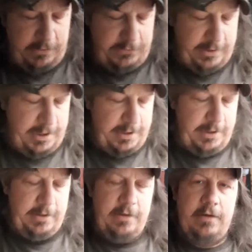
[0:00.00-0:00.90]

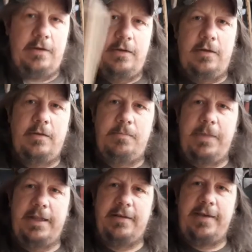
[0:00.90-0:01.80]
sanding.
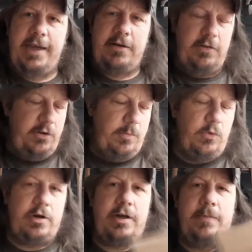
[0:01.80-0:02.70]
Make this handle a little more
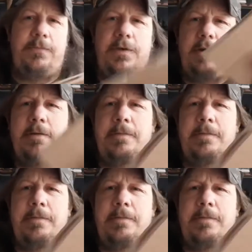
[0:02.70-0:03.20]
comfy.